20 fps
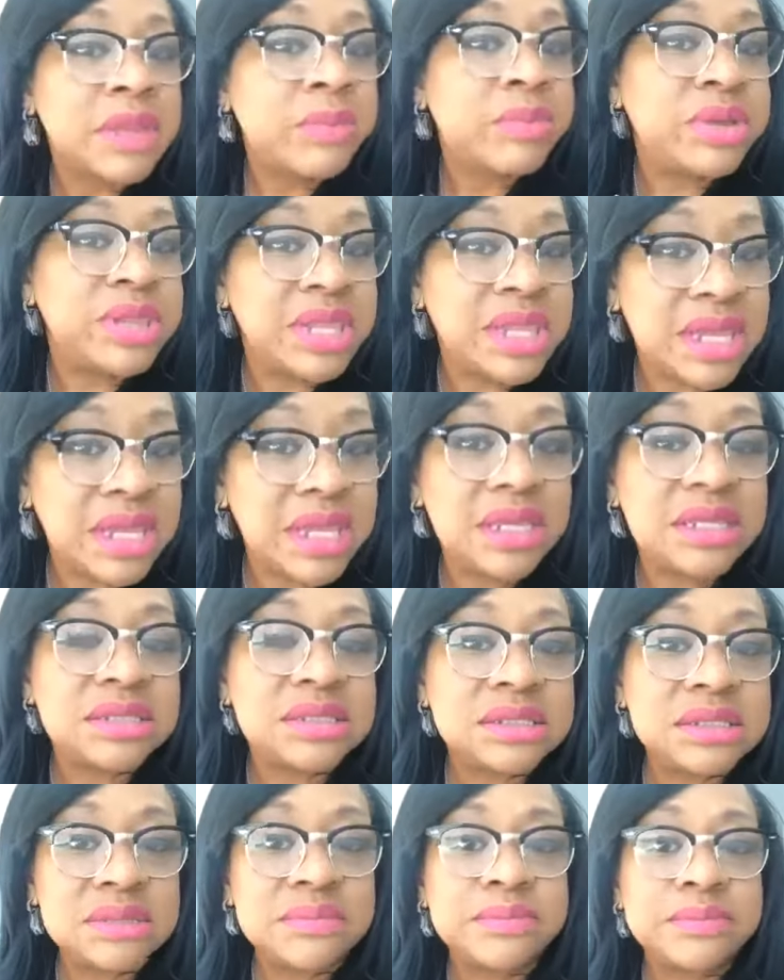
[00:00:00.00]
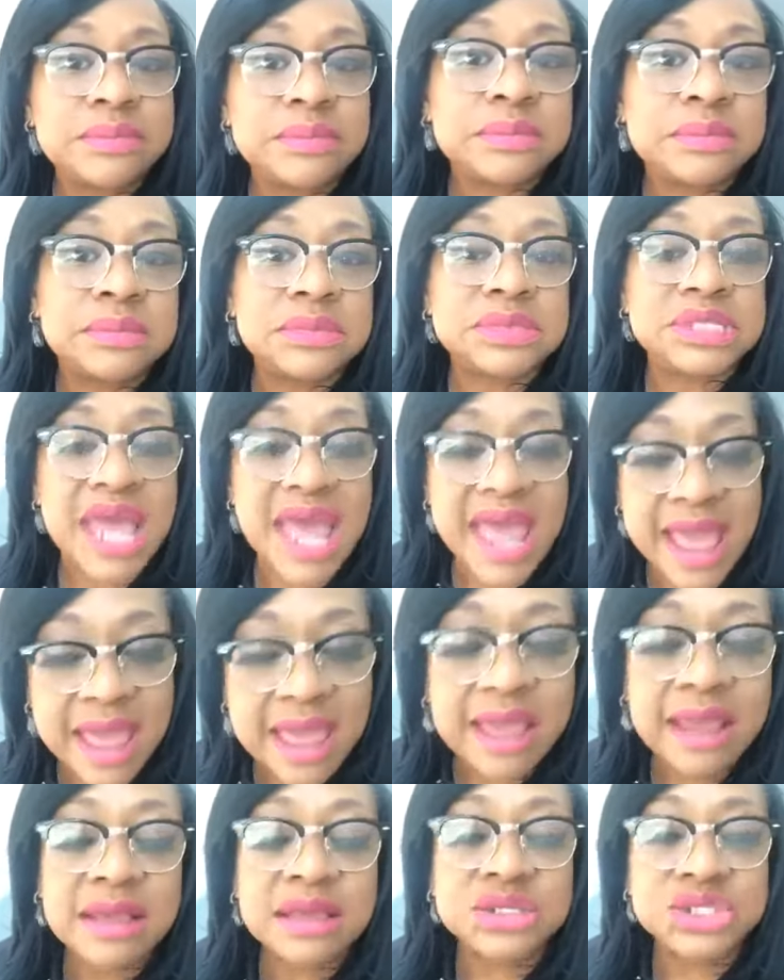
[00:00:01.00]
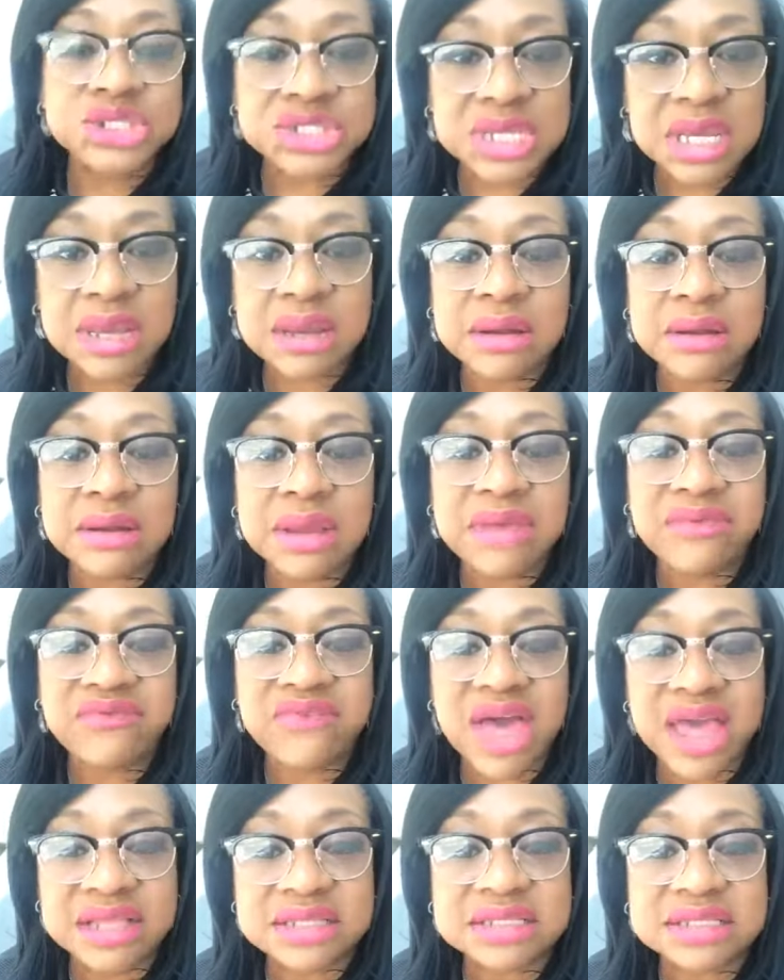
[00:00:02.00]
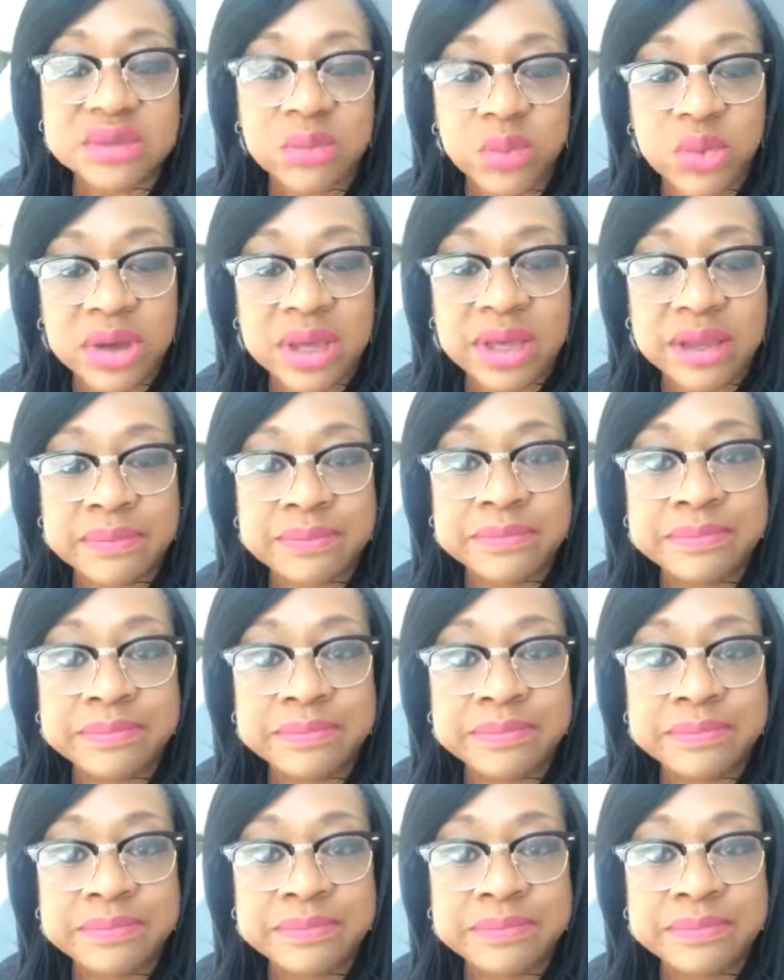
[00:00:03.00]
Please, tag, share, invite someone.